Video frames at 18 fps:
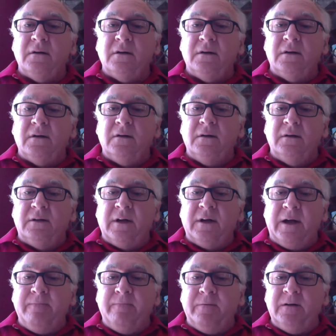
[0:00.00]
You can
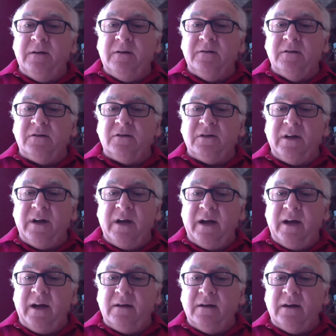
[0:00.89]
type it in the
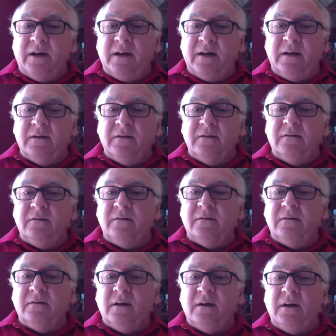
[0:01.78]
chat and I can
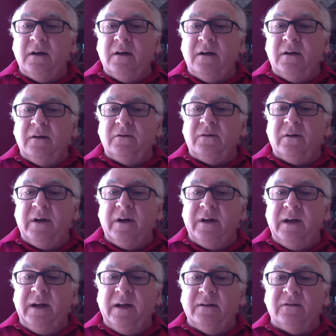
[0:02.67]
try
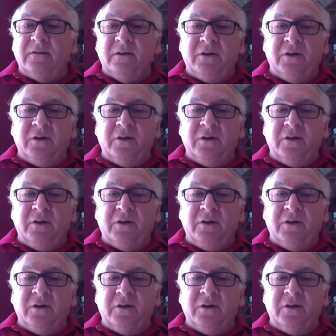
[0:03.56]
and answer.